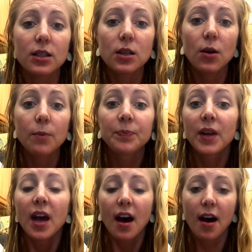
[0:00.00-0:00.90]
So
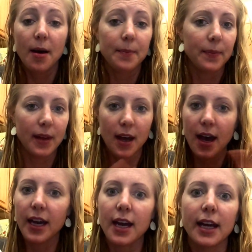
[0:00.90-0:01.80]

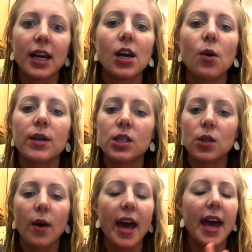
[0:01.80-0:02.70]
again, I can go
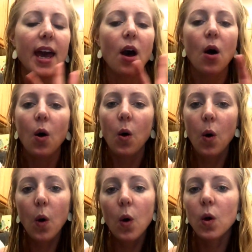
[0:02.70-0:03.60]
into a
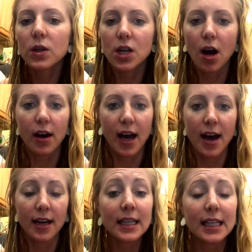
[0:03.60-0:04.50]
whole talk
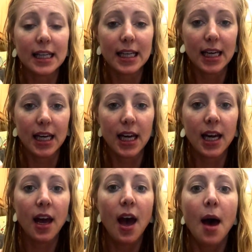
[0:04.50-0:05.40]
on clean
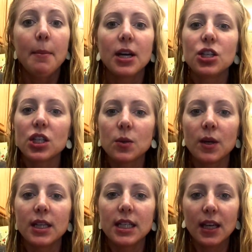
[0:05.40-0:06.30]
eating, but I just
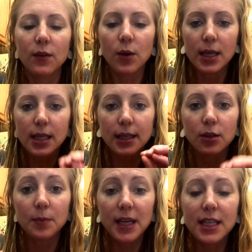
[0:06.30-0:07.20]
wanted to give you guys a
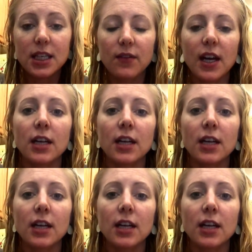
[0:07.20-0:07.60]
little piece of it.